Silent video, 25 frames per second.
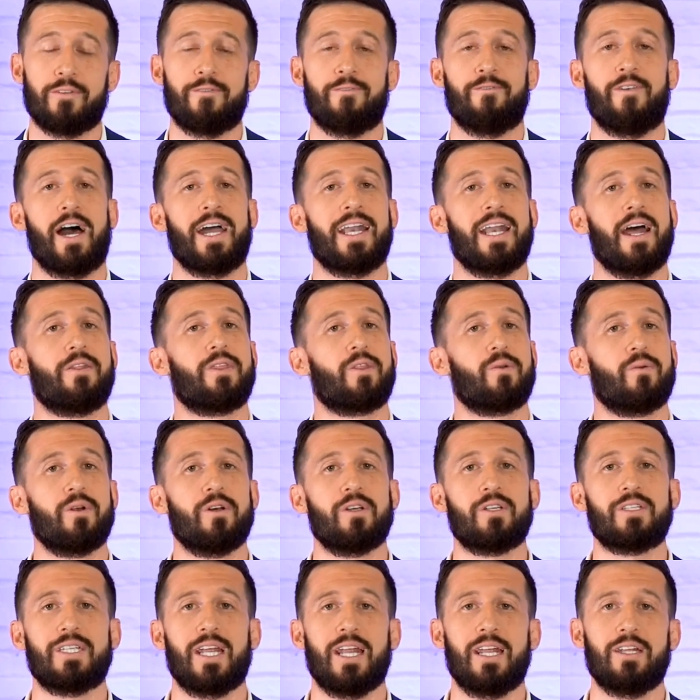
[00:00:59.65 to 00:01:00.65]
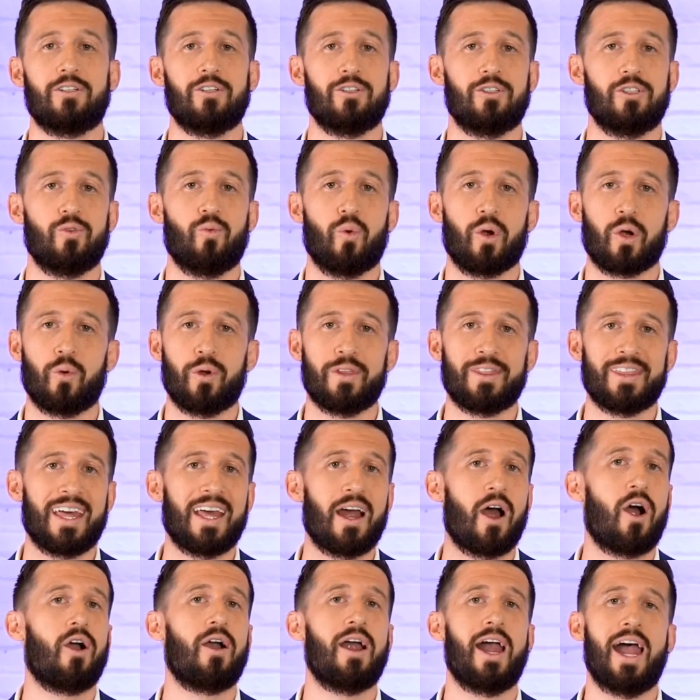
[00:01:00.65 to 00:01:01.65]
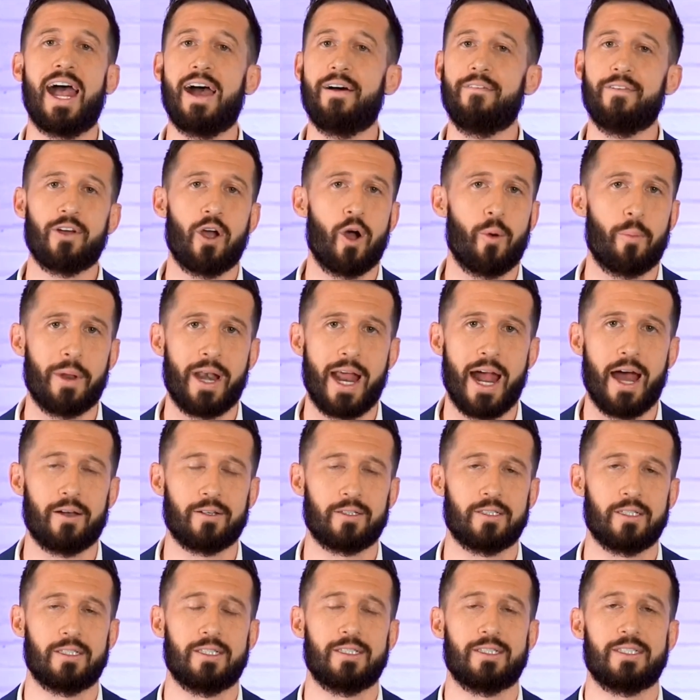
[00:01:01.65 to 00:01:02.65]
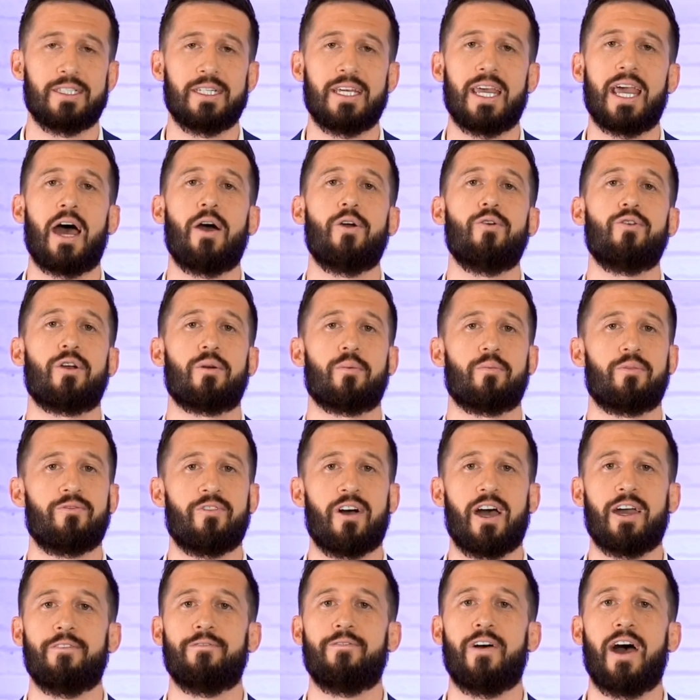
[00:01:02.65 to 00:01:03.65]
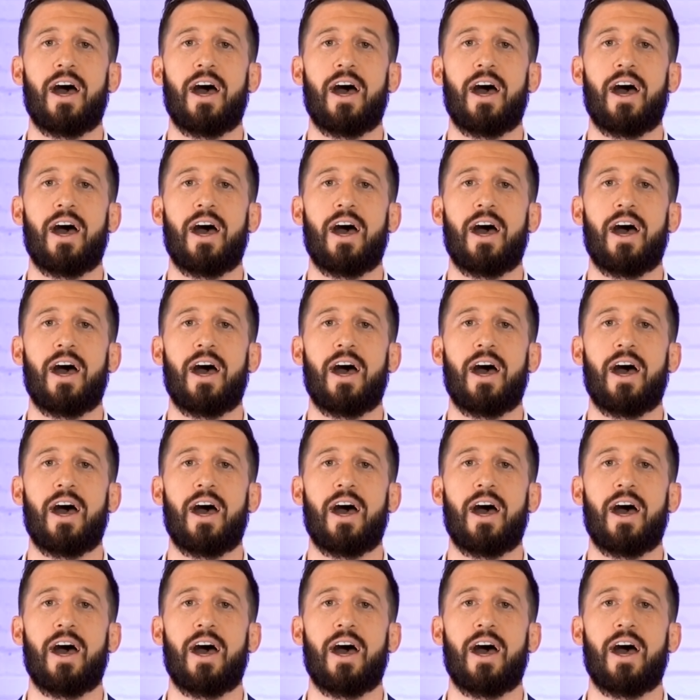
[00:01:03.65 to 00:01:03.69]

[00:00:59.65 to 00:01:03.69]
Find out the real estate agents you work with that are having open houses and see how you can provide